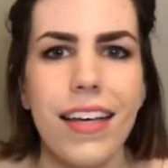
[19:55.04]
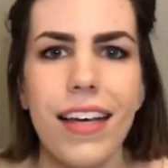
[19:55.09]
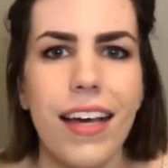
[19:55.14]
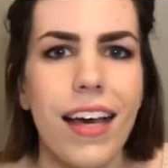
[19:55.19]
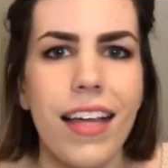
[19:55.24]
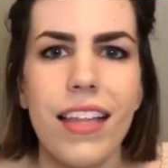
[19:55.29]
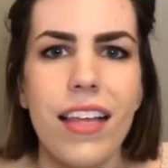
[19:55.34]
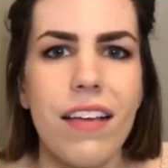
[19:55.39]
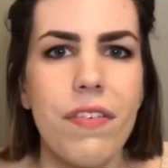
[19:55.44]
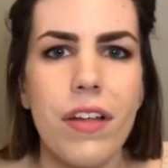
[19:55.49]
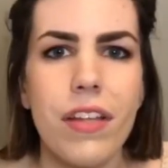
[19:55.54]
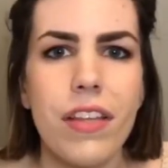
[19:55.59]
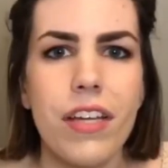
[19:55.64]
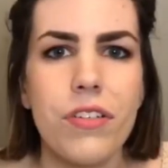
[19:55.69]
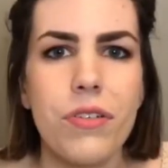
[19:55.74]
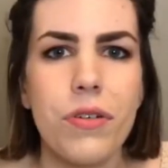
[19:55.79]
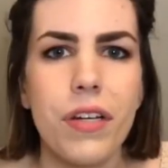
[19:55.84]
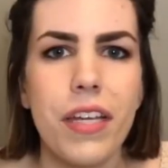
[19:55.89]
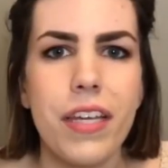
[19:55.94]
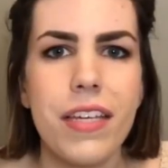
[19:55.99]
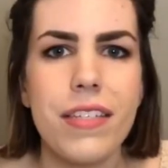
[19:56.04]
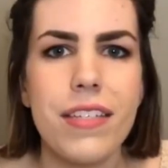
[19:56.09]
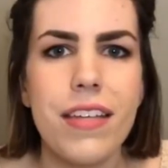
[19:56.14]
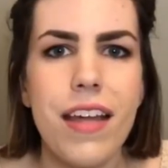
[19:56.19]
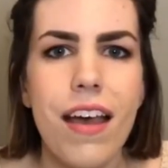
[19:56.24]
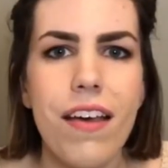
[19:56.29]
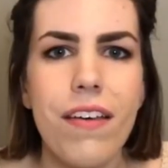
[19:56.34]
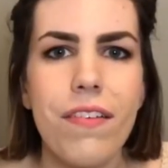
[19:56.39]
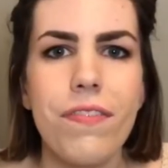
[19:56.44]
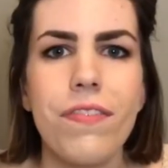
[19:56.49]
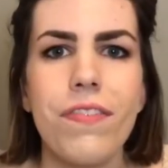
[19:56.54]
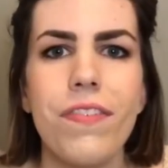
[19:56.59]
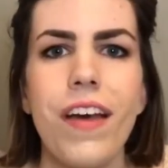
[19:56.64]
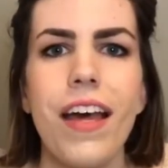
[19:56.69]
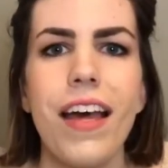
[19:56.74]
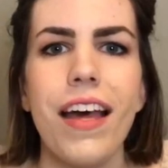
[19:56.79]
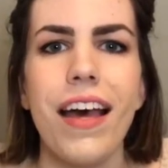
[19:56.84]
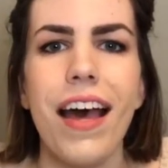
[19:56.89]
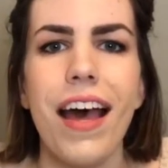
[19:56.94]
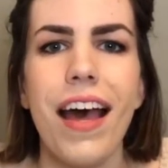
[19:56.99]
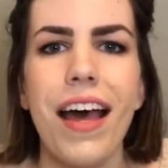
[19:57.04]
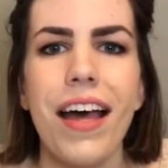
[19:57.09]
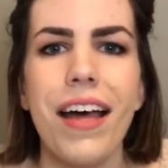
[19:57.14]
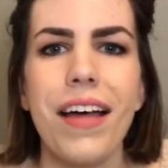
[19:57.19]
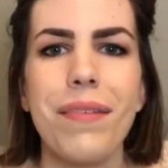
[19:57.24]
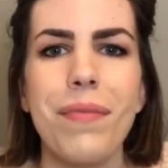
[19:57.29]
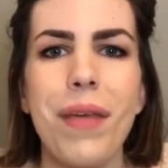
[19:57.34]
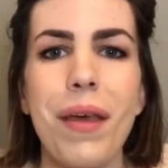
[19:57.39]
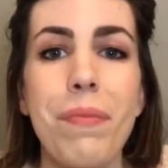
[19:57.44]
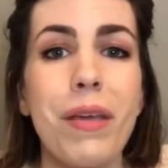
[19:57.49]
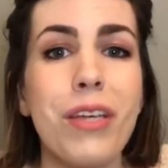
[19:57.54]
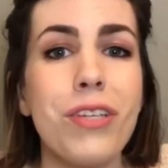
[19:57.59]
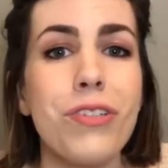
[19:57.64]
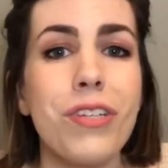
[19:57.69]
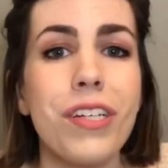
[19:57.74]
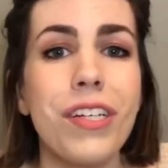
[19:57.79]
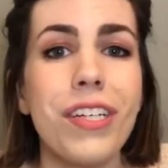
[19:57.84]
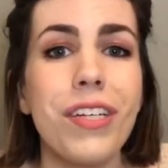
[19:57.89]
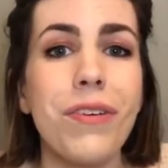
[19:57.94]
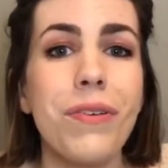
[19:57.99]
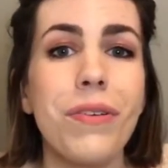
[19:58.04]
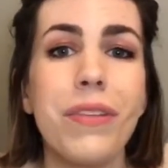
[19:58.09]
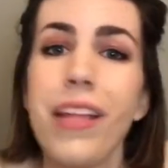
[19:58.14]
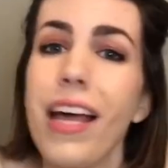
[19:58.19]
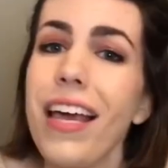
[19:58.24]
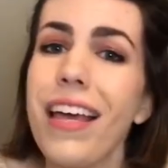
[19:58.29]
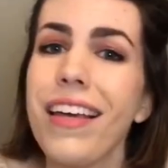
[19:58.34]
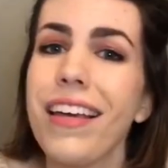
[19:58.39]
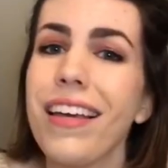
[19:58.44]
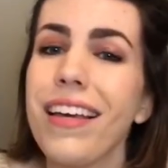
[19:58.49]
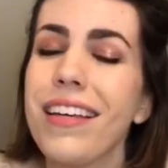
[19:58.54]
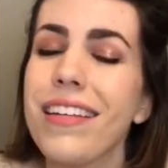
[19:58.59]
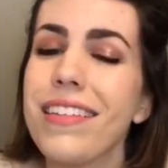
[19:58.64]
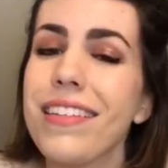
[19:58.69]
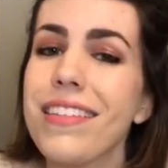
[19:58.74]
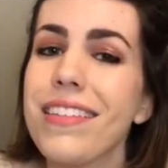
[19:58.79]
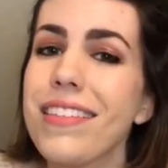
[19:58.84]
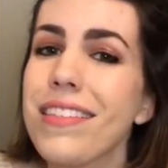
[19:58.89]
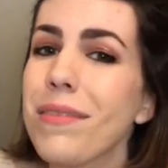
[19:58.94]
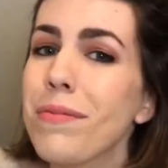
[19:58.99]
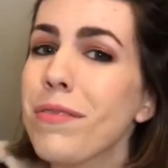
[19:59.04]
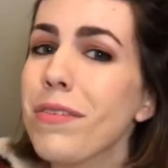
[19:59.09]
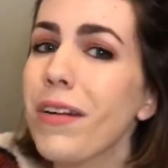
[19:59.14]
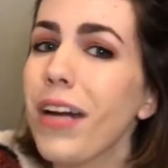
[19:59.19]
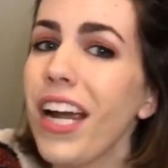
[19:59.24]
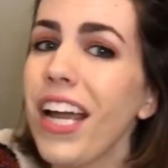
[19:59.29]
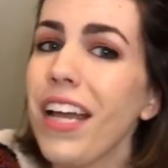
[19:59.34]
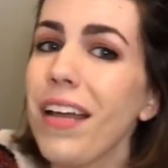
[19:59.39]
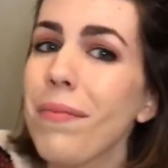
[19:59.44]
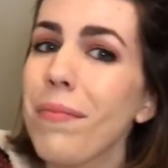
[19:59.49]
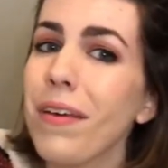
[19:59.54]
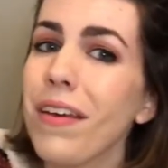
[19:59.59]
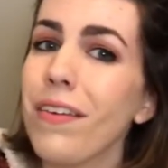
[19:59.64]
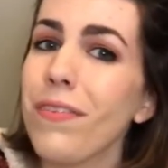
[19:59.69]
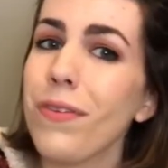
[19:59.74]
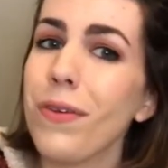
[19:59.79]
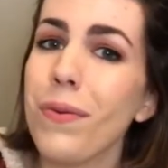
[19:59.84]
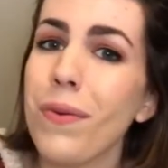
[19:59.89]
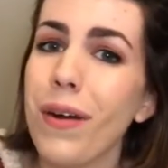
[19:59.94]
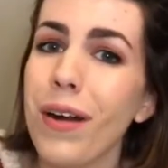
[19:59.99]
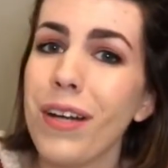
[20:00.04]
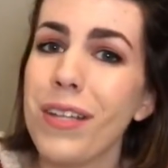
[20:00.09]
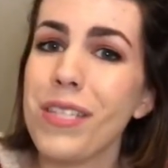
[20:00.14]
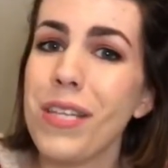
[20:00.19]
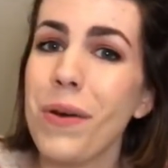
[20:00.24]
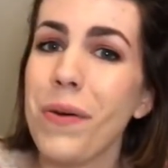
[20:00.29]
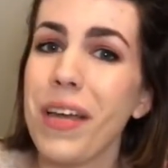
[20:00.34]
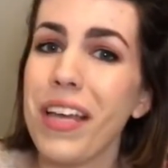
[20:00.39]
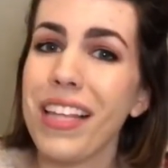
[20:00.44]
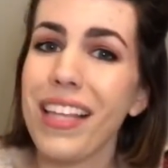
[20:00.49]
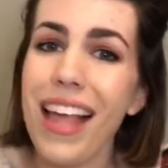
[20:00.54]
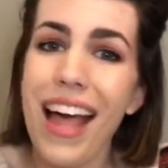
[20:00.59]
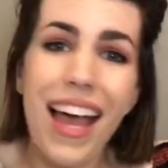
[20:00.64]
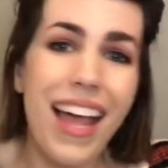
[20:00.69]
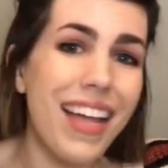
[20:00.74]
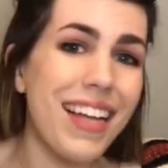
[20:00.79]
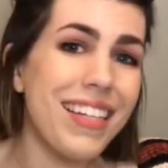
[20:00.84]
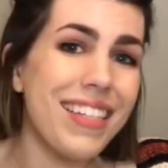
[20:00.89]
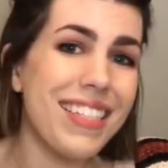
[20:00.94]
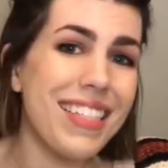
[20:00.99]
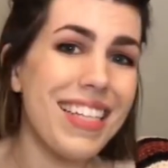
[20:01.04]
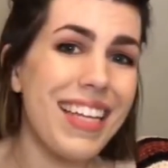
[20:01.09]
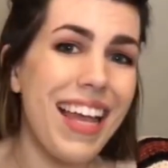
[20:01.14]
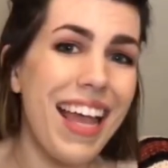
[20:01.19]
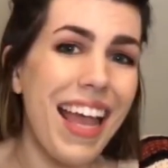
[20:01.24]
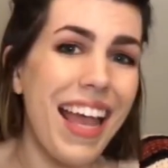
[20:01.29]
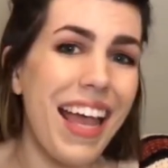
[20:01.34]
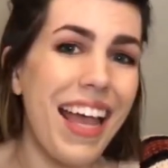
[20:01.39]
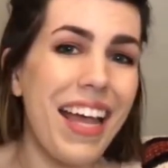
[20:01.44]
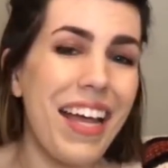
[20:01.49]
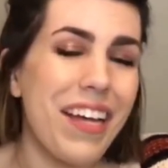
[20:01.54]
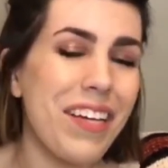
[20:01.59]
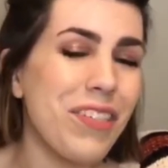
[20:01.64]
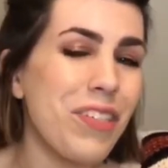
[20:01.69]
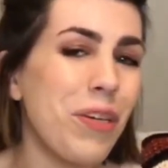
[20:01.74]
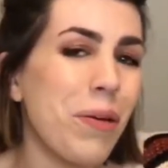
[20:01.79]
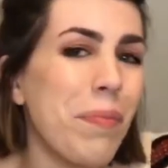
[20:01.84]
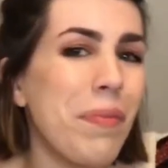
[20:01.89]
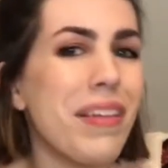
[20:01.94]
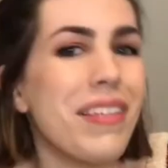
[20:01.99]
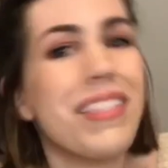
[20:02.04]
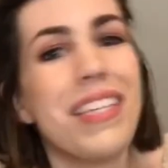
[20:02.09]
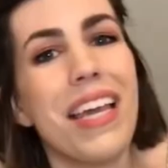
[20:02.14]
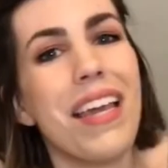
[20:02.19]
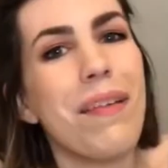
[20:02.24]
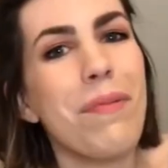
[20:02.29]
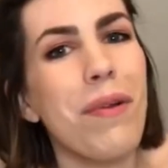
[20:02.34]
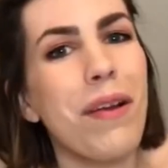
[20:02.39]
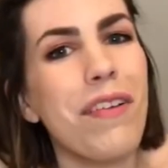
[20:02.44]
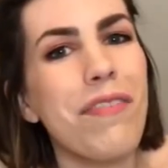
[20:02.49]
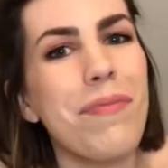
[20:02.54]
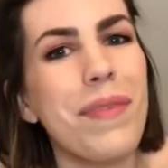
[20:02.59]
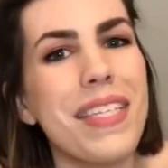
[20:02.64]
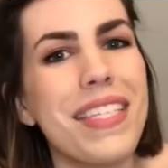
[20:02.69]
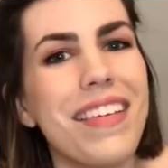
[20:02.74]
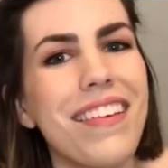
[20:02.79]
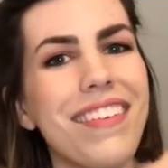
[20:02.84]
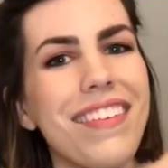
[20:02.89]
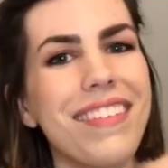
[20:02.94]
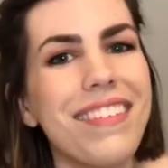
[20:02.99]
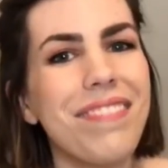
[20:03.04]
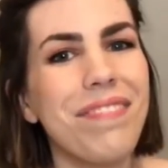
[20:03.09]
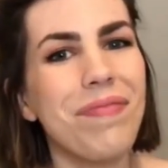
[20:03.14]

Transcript: I love all that dorky stuff. And make sure you like and subscribe if you are so inclined, and you'll be seeing more of me soon.